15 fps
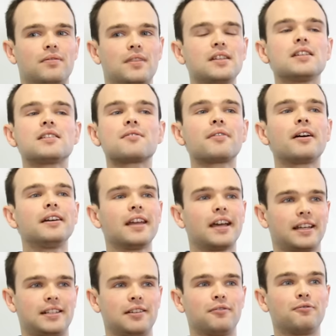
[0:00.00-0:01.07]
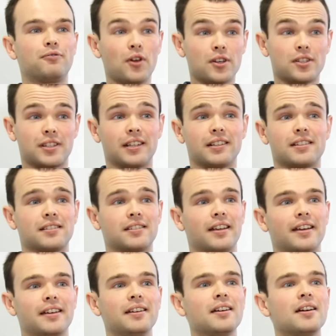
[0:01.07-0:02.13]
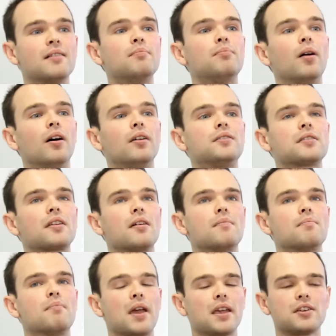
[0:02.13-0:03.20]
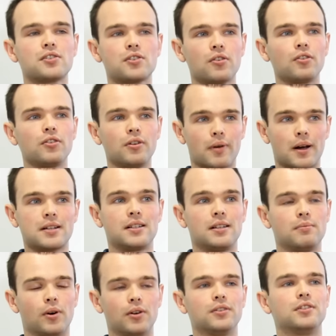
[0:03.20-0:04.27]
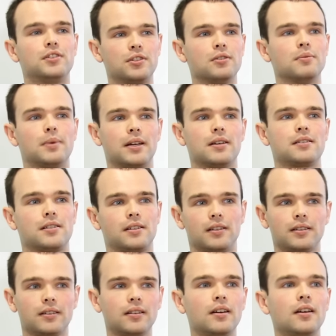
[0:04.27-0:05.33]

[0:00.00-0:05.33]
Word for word: This is a very negative first thing to say, but make sure you actually want to do a PhD,